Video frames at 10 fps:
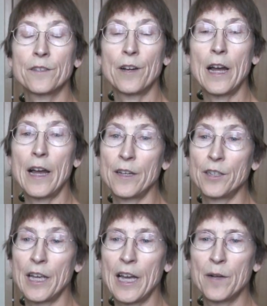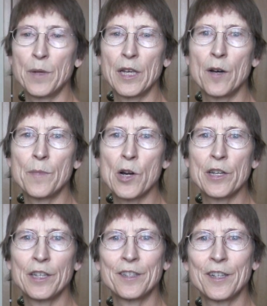trash can become
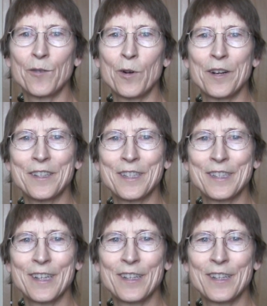artistic works.